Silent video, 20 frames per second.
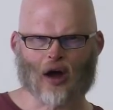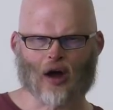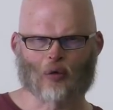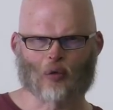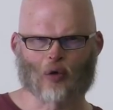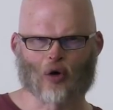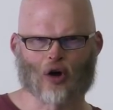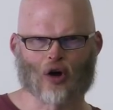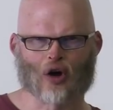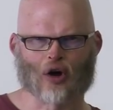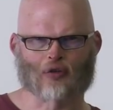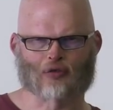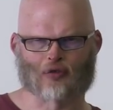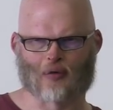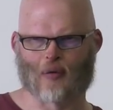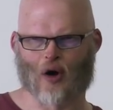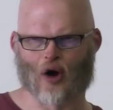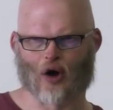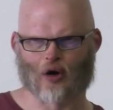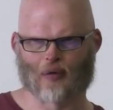I work
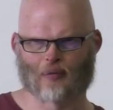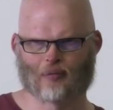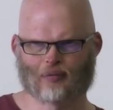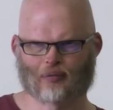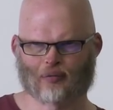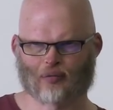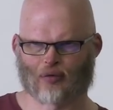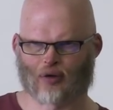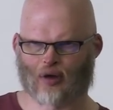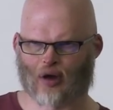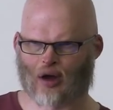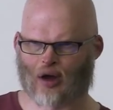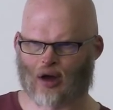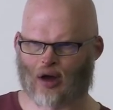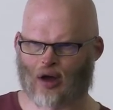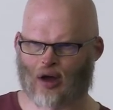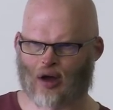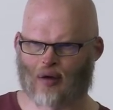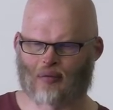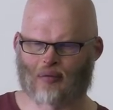from home.
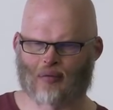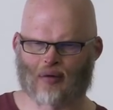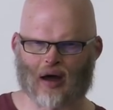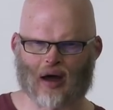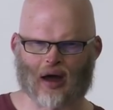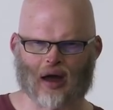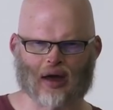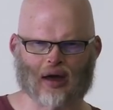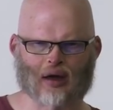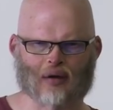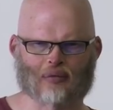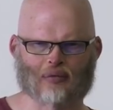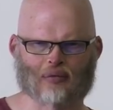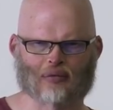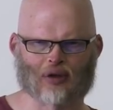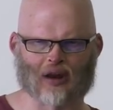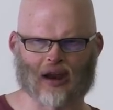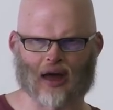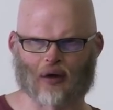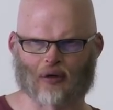I
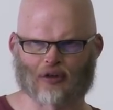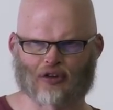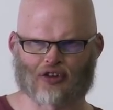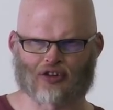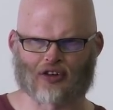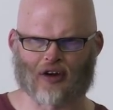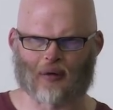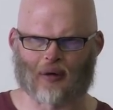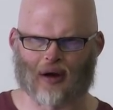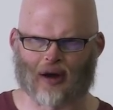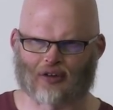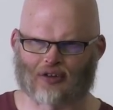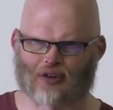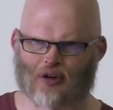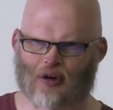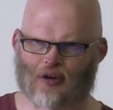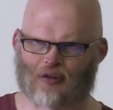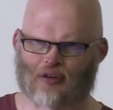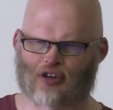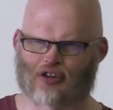am the languages
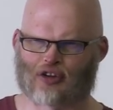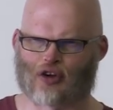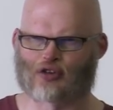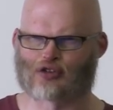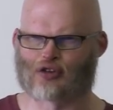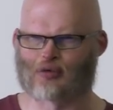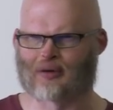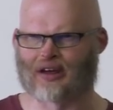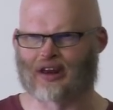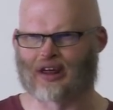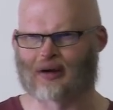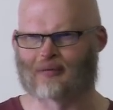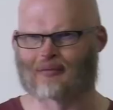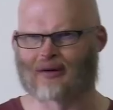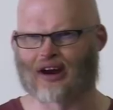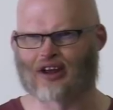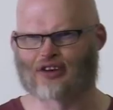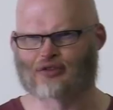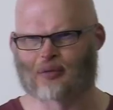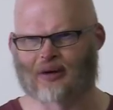director of a social media
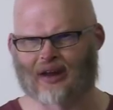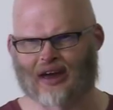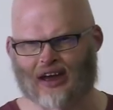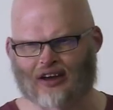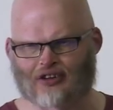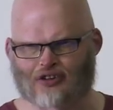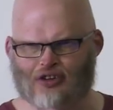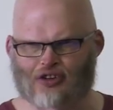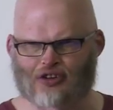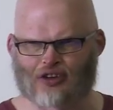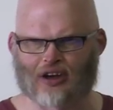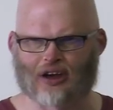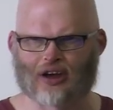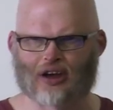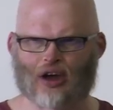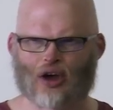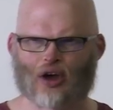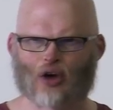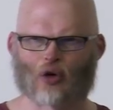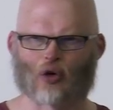management agency
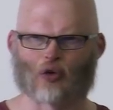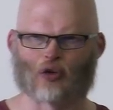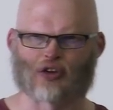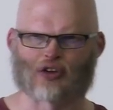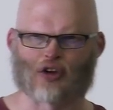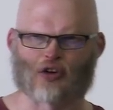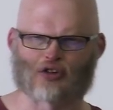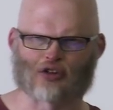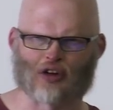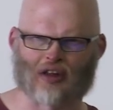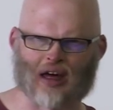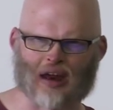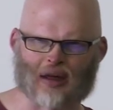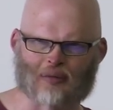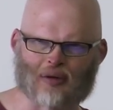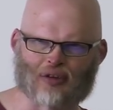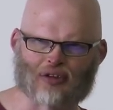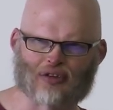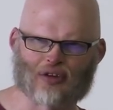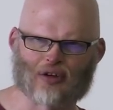called The Social
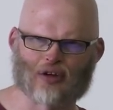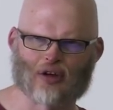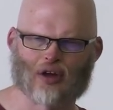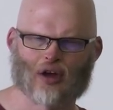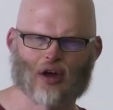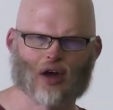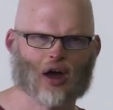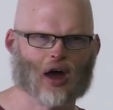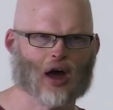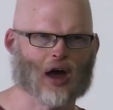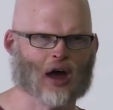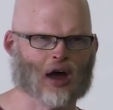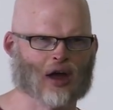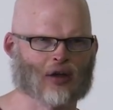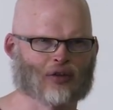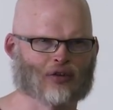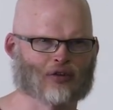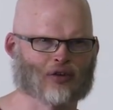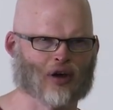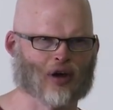Element,
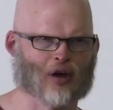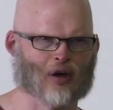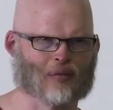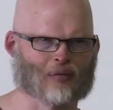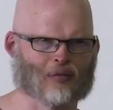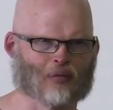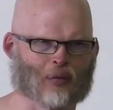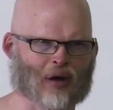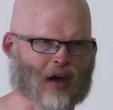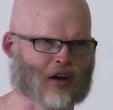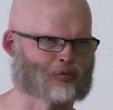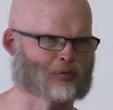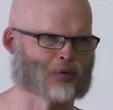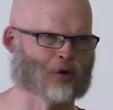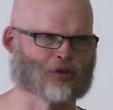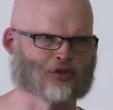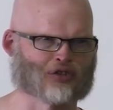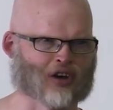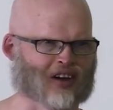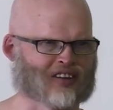and we have
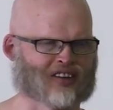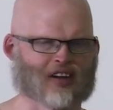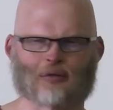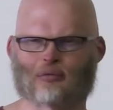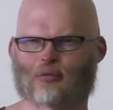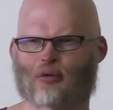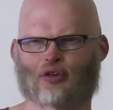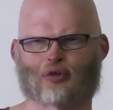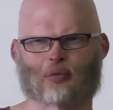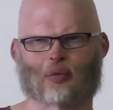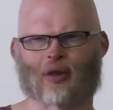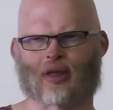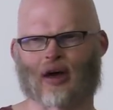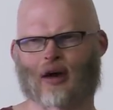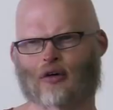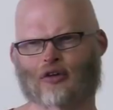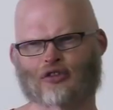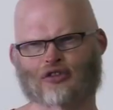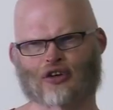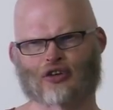projects in multiple
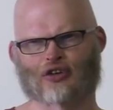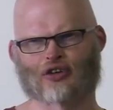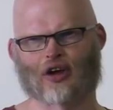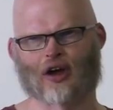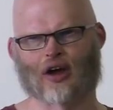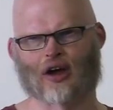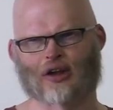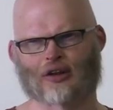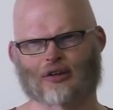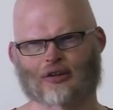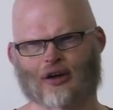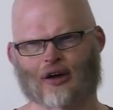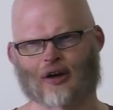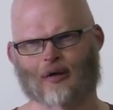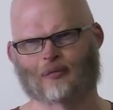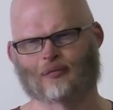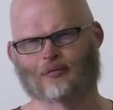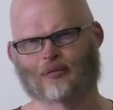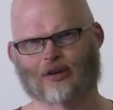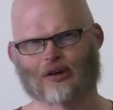languages,
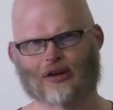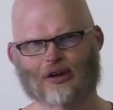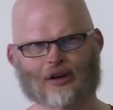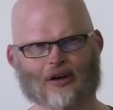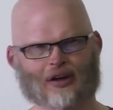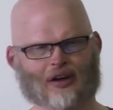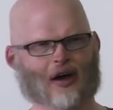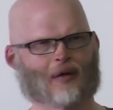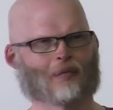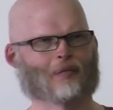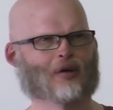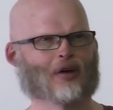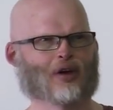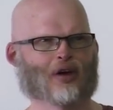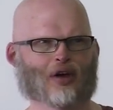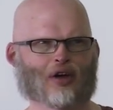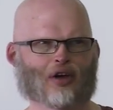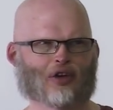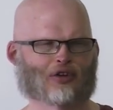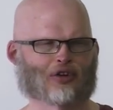and yeah,
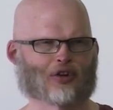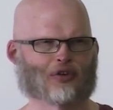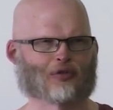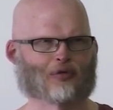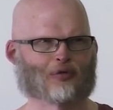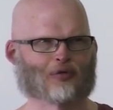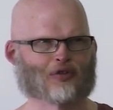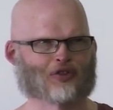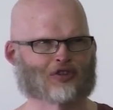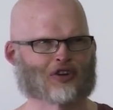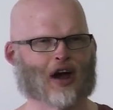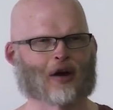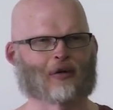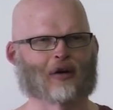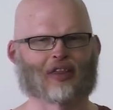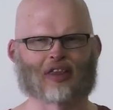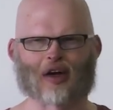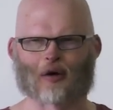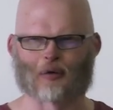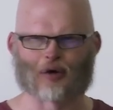sort of
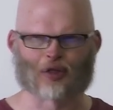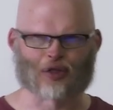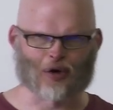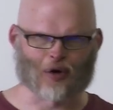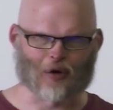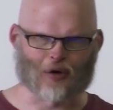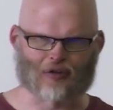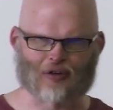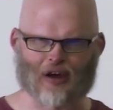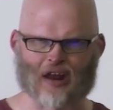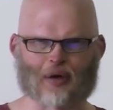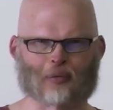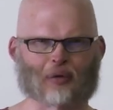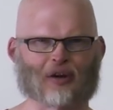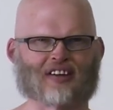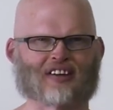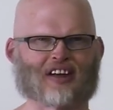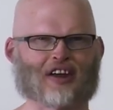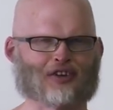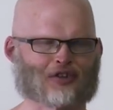sharing that with you if
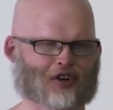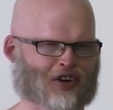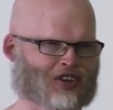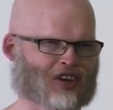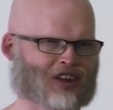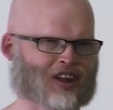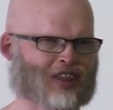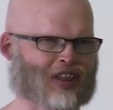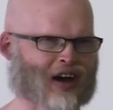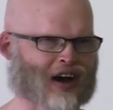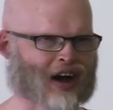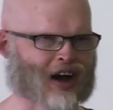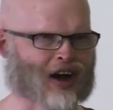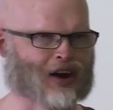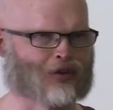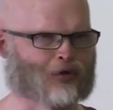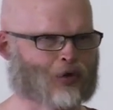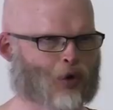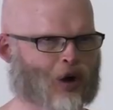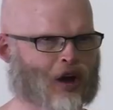anybody's interested in that
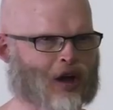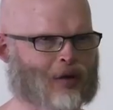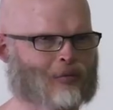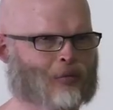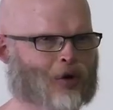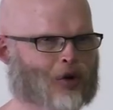kind of work in